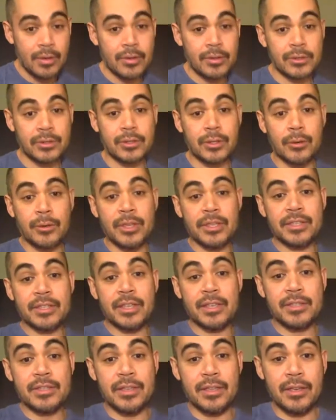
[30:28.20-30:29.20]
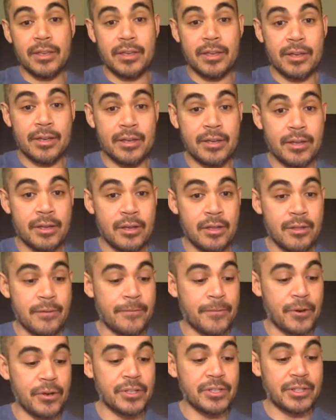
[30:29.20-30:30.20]
So this is the
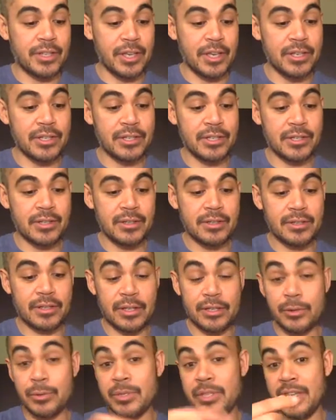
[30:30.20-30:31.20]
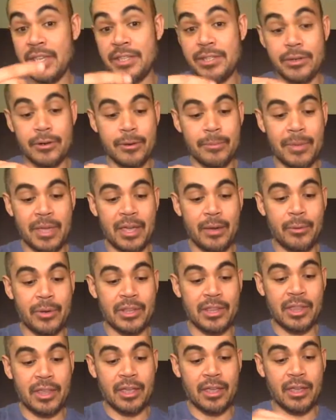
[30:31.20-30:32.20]
first dish because it was easier to make
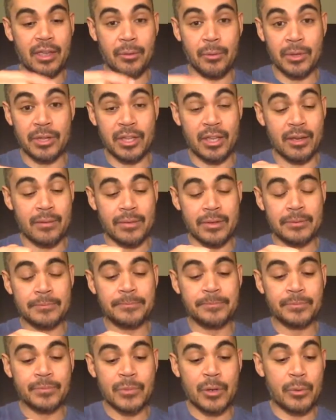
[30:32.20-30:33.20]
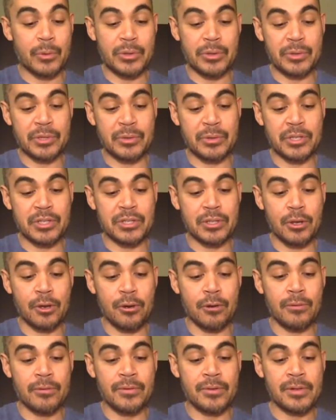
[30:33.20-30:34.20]
with the oven or with the
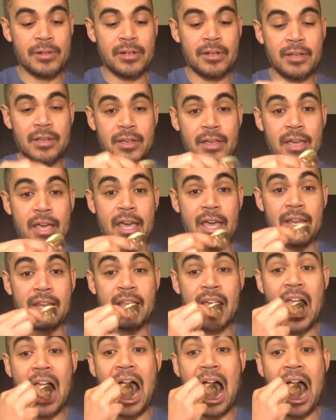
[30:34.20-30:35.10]
stove, and